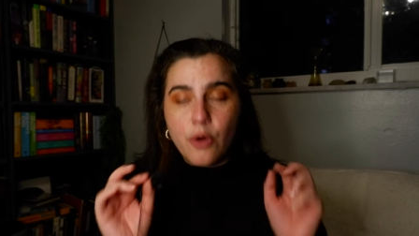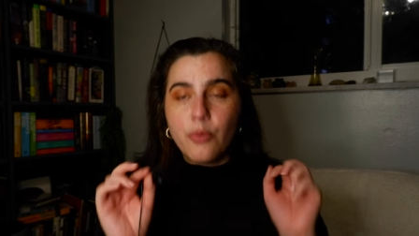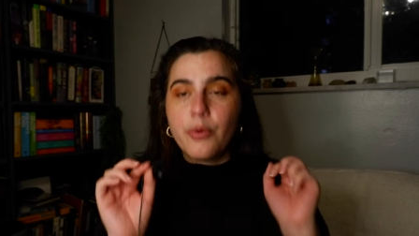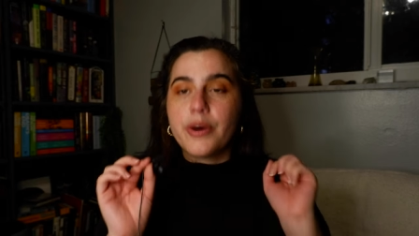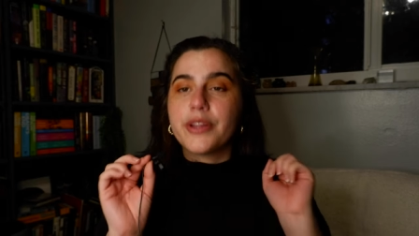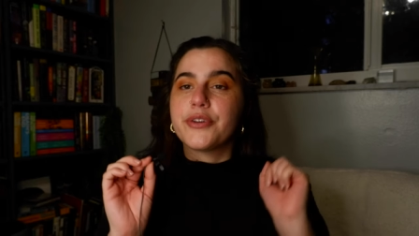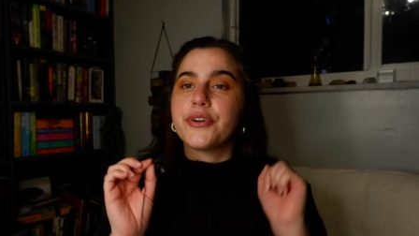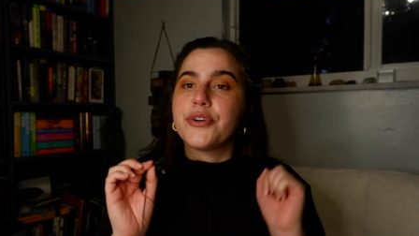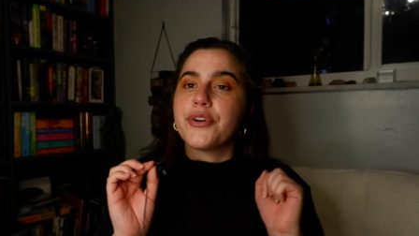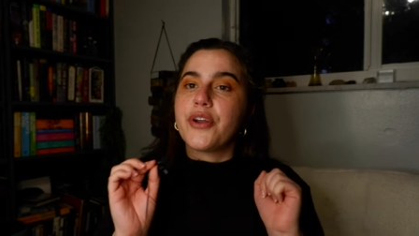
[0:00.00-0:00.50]

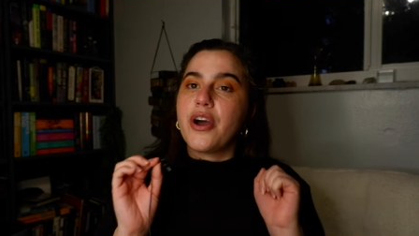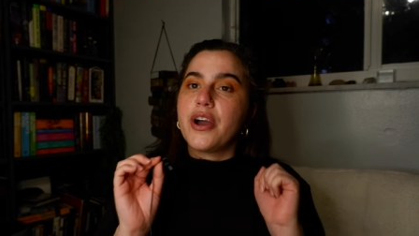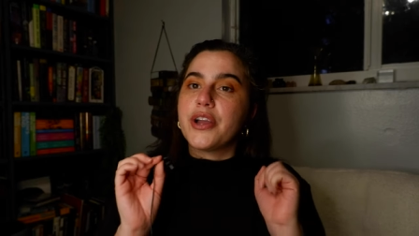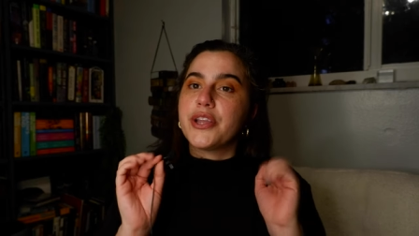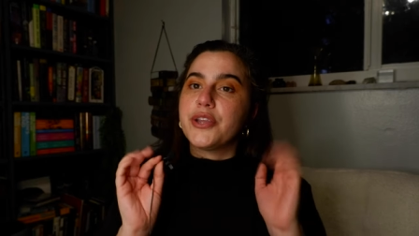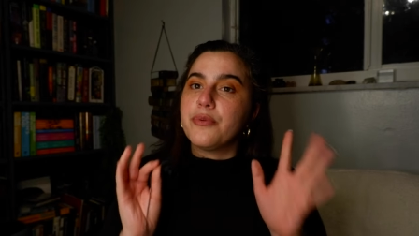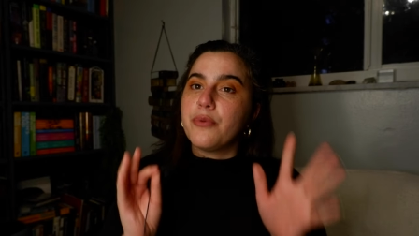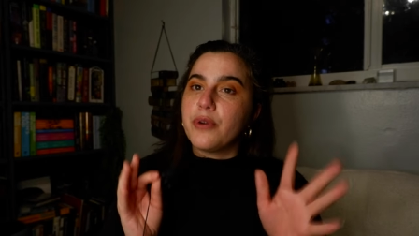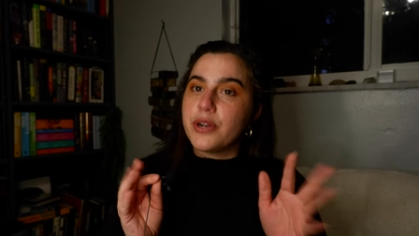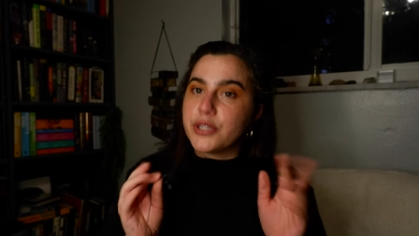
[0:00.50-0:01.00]
whether or
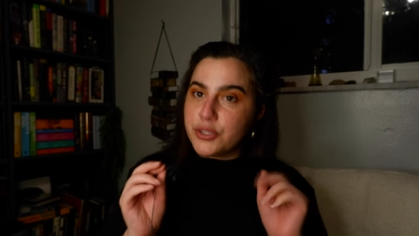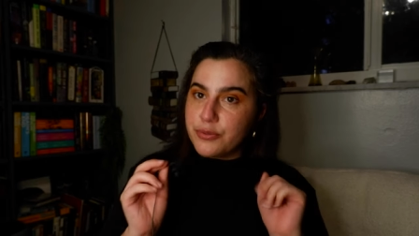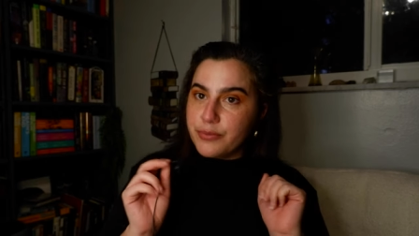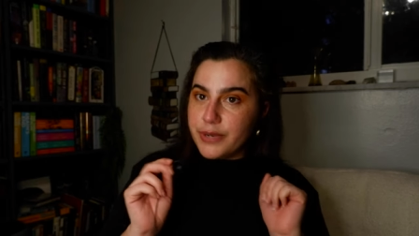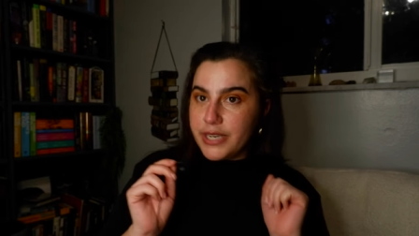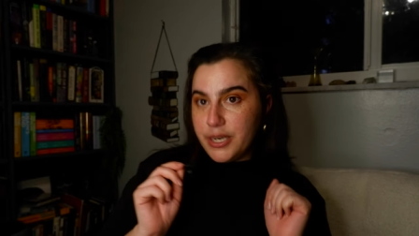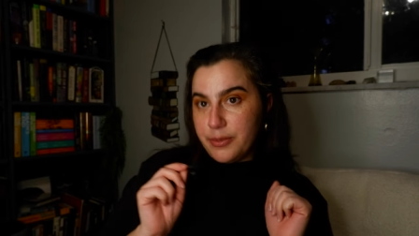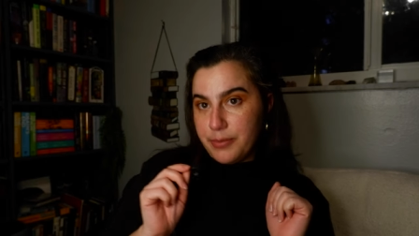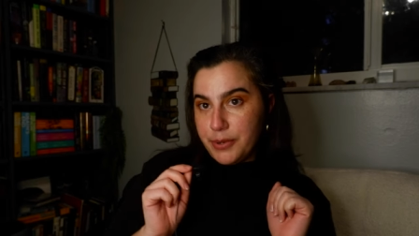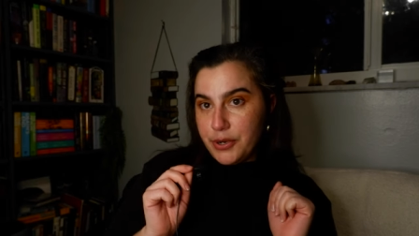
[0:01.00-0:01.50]
not you want to
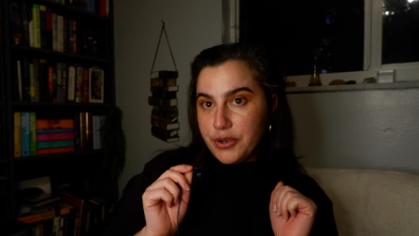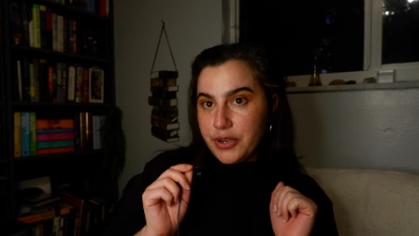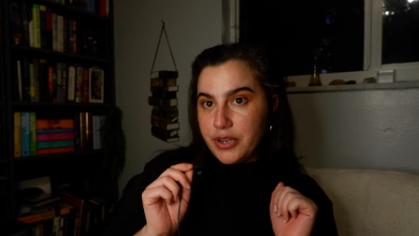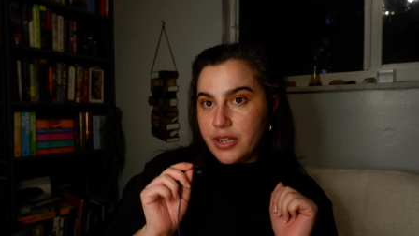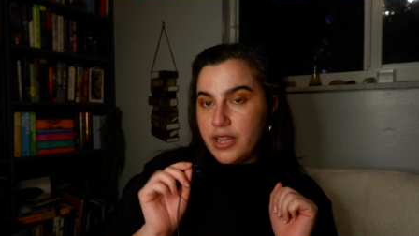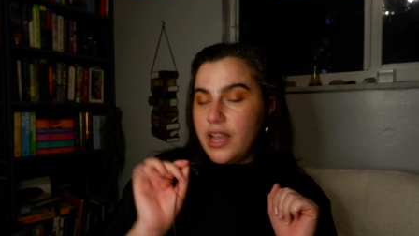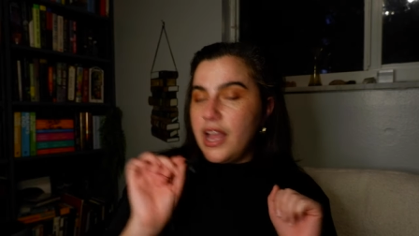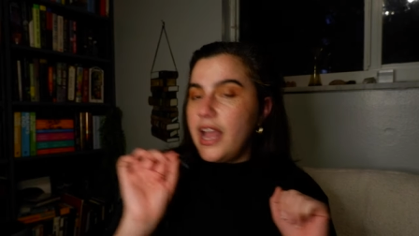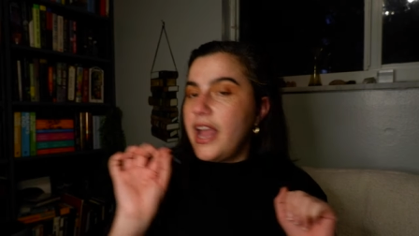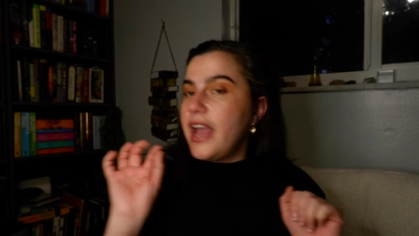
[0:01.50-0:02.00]
read a
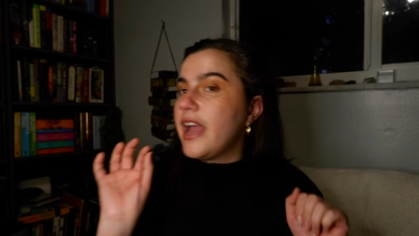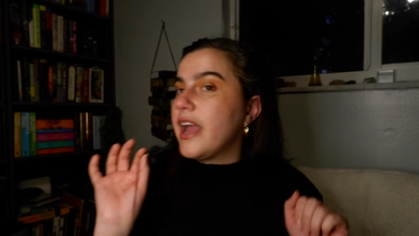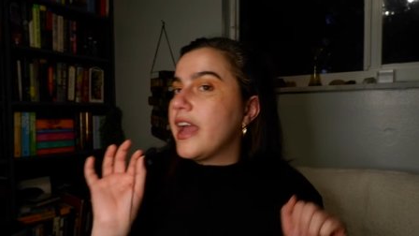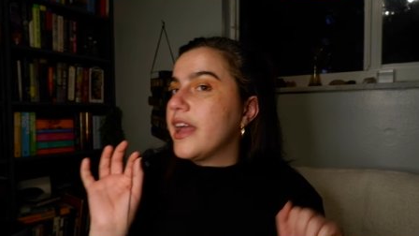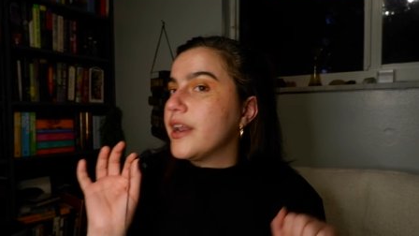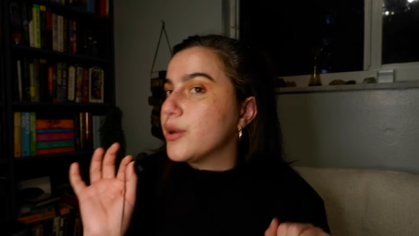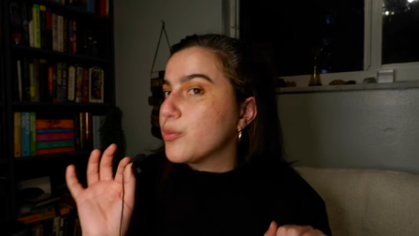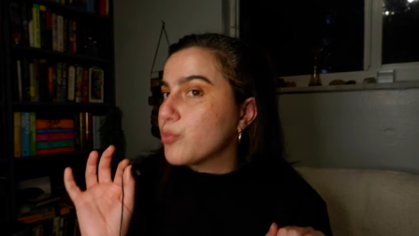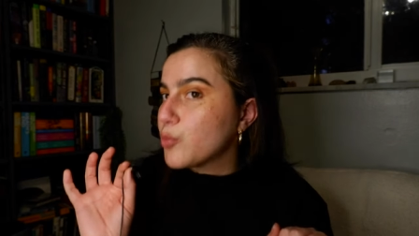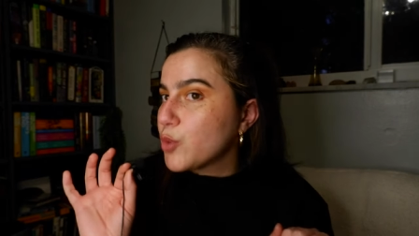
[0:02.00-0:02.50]
book.
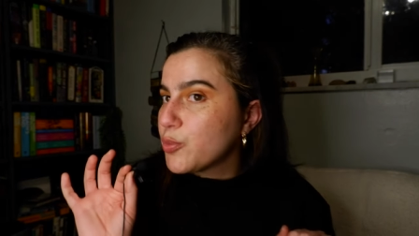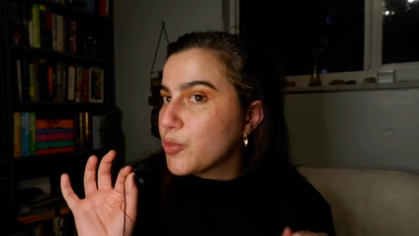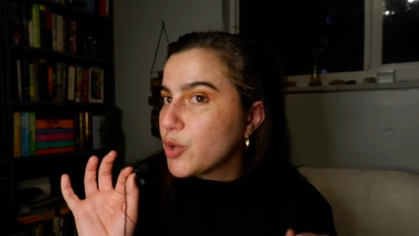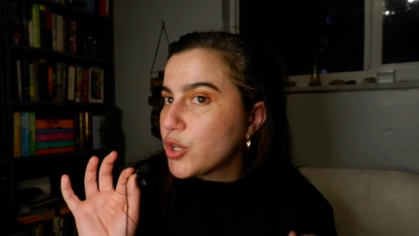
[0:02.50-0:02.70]
And